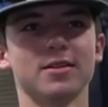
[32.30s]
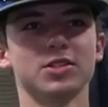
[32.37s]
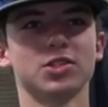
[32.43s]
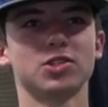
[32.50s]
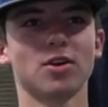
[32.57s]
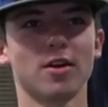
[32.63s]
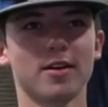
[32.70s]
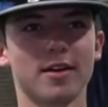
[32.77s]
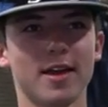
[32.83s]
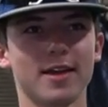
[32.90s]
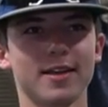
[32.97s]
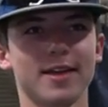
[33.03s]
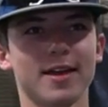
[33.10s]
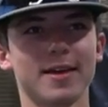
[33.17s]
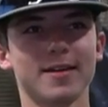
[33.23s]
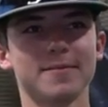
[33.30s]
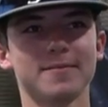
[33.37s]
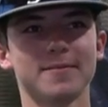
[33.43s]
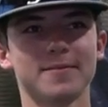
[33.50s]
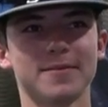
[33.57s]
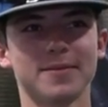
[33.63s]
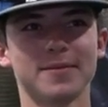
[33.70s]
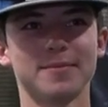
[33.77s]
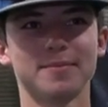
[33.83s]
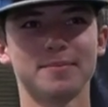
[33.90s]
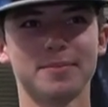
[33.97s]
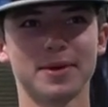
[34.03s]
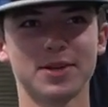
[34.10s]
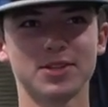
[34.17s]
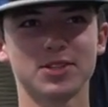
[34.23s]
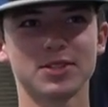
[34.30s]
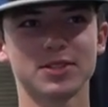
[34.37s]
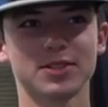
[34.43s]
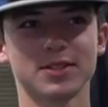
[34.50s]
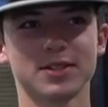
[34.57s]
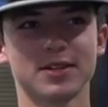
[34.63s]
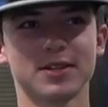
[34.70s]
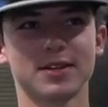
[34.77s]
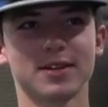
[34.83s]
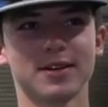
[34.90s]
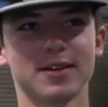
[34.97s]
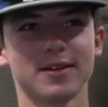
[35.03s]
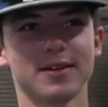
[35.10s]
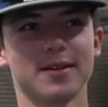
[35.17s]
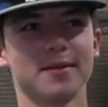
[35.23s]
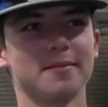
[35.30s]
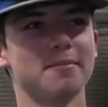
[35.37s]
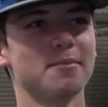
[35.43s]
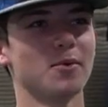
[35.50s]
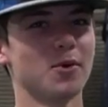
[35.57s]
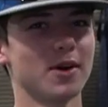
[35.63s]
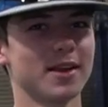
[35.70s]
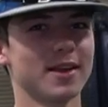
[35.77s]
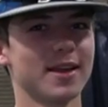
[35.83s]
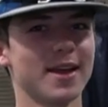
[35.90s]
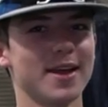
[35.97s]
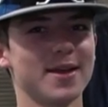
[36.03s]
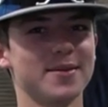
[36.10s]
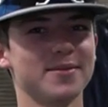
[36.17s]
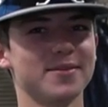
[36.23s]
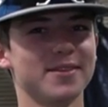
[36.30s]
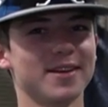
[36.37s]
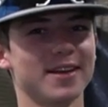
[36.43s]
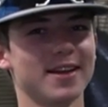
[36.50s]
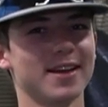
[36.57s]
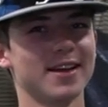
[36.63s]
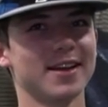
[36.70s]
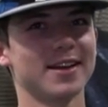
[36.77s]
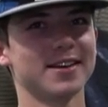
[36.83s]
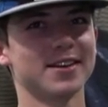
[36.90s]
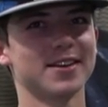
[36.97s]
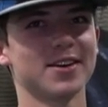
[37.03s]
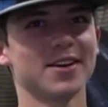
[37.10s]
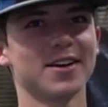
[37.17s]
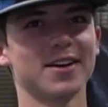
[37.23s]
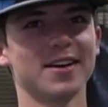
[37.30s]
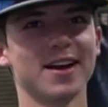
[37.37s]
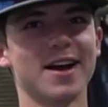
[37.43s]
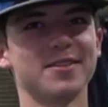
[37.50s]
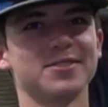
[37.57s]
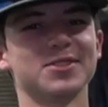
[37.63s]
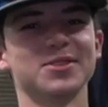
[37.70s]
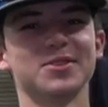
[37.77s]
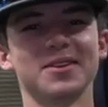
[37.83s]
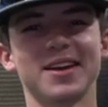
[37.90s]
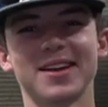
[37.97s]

Start night game, bench morning game, and cut afternoon